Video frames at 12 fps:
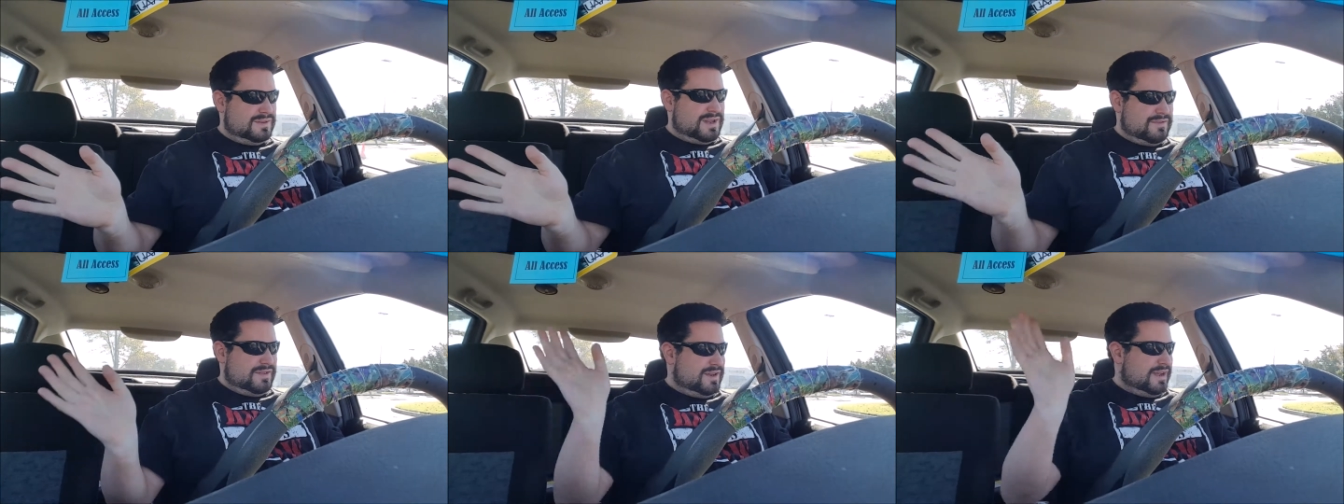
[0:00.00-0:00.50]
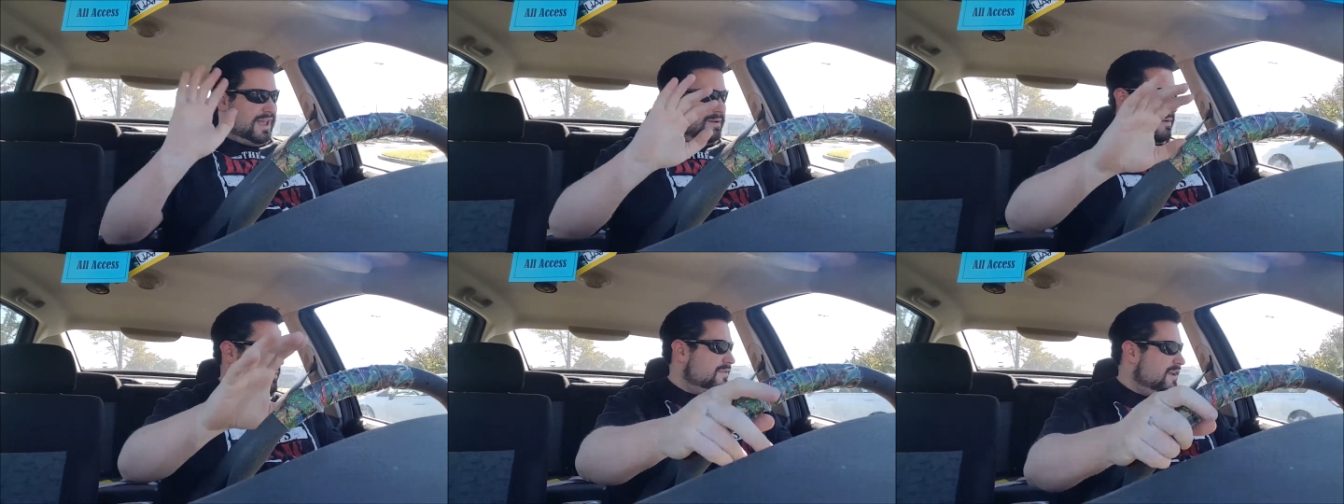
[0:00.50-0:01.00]
Devlin. I
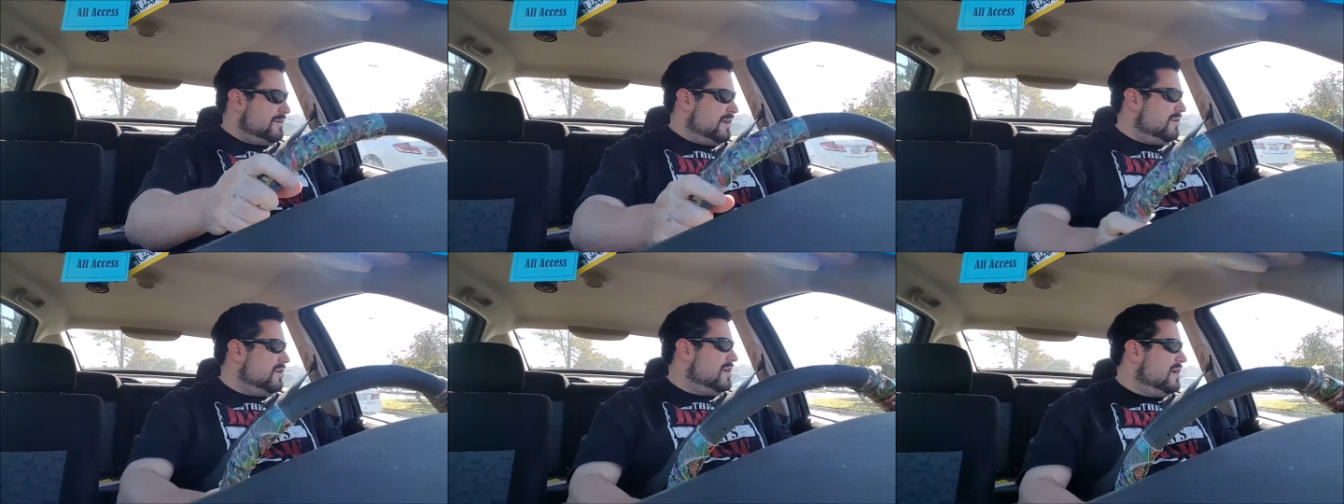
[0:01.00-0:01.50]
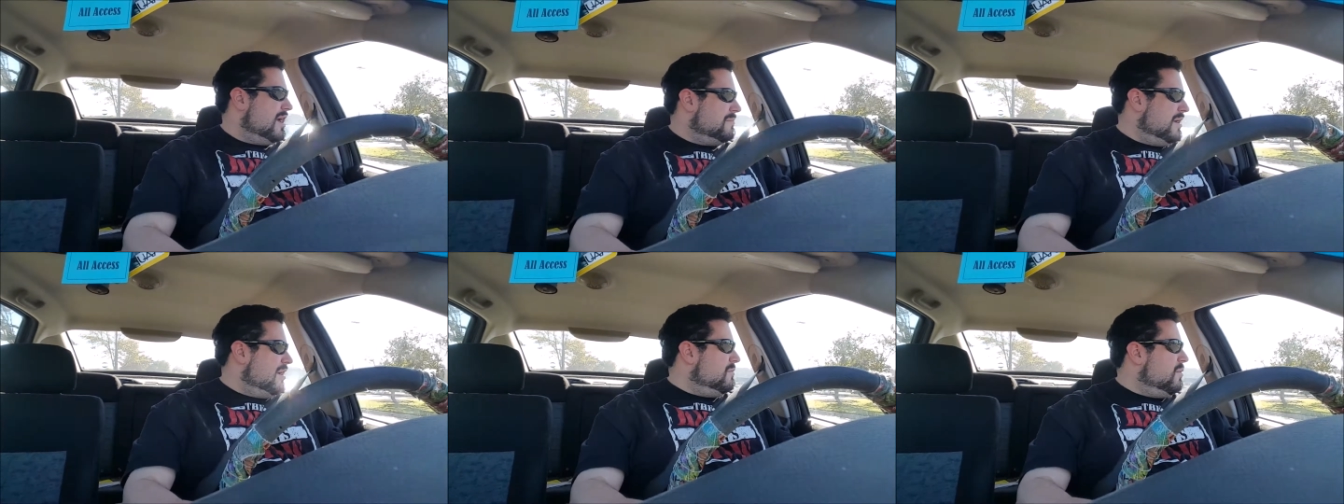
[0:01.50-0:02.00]
can't remember his name now,
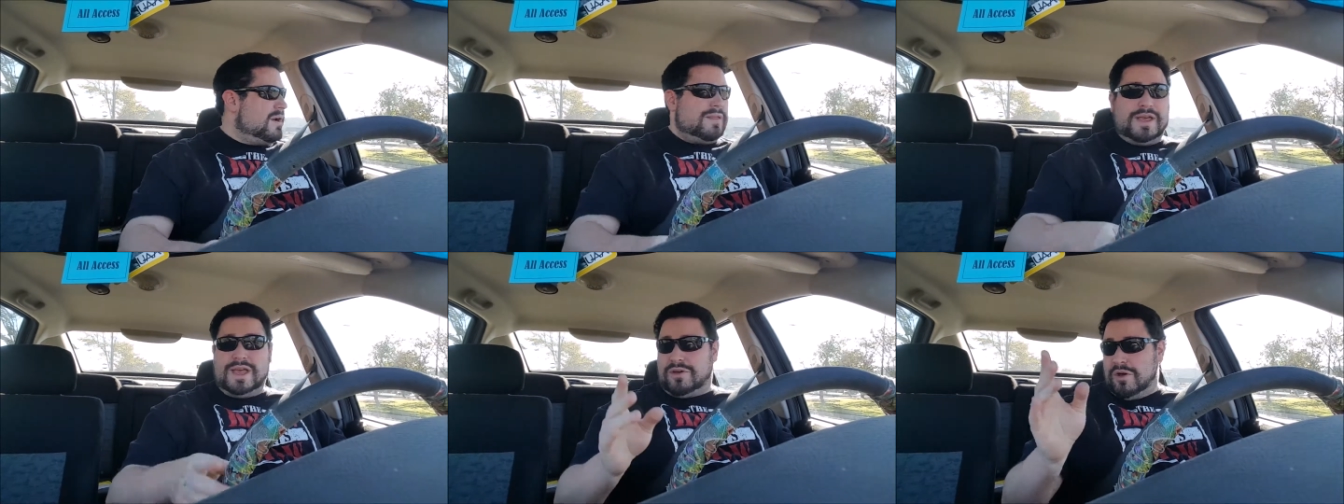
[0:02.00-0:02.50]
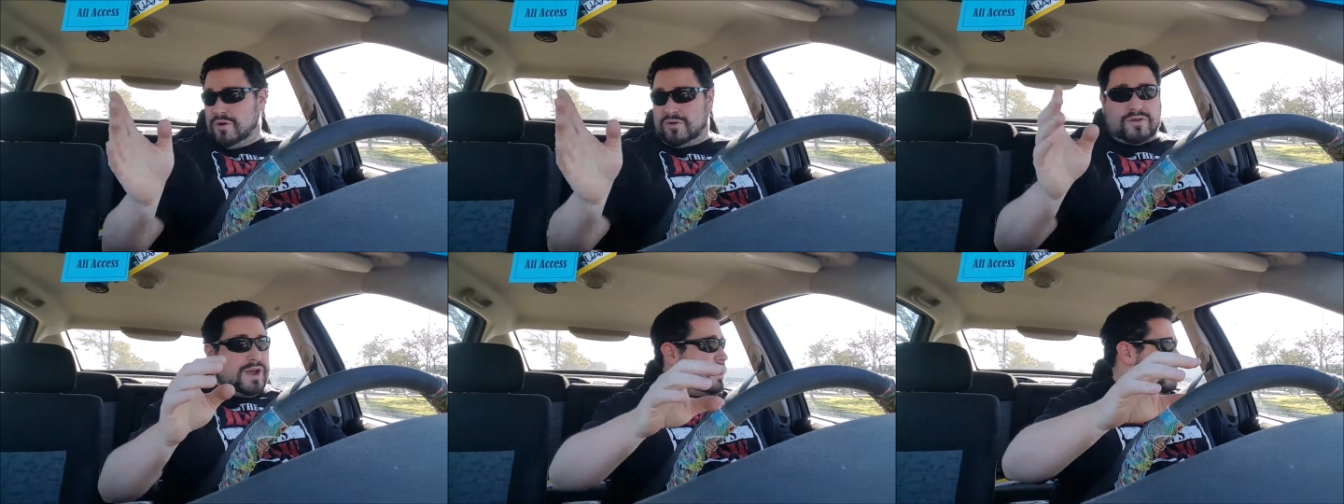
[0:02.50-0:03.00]
but one of the co
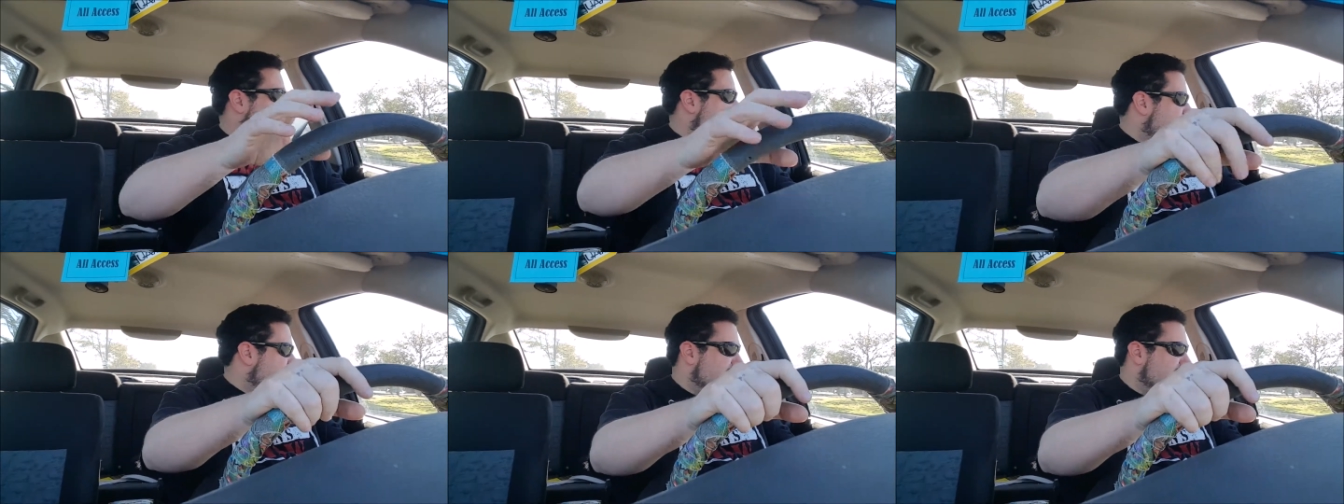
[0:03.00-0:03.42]
creators of